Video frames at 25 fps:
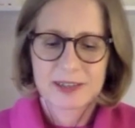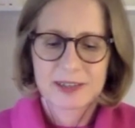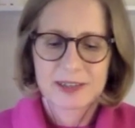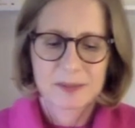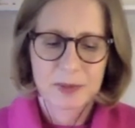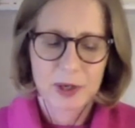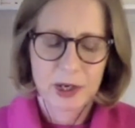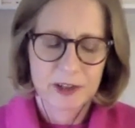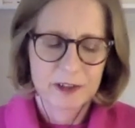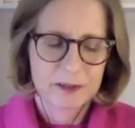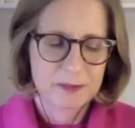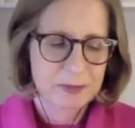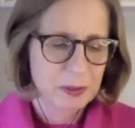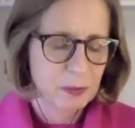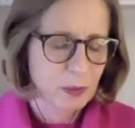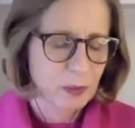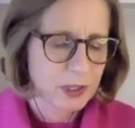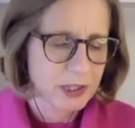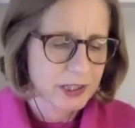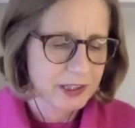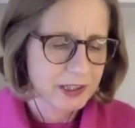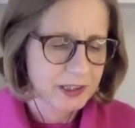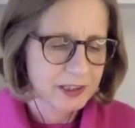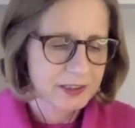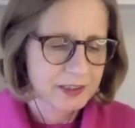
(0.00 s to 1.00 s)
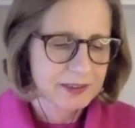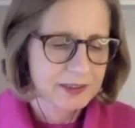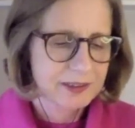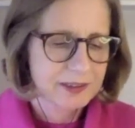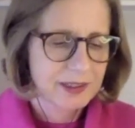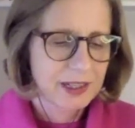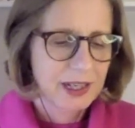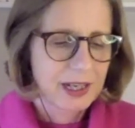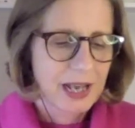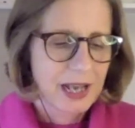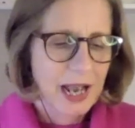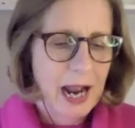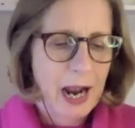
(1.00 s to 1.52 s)
And part of me wonders
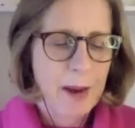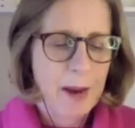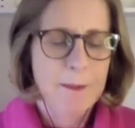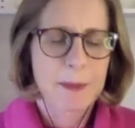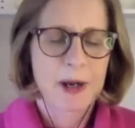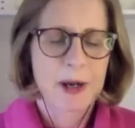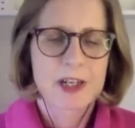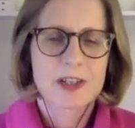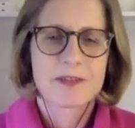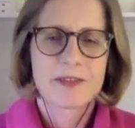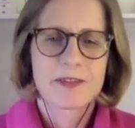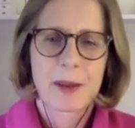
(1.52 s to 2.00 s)
how much of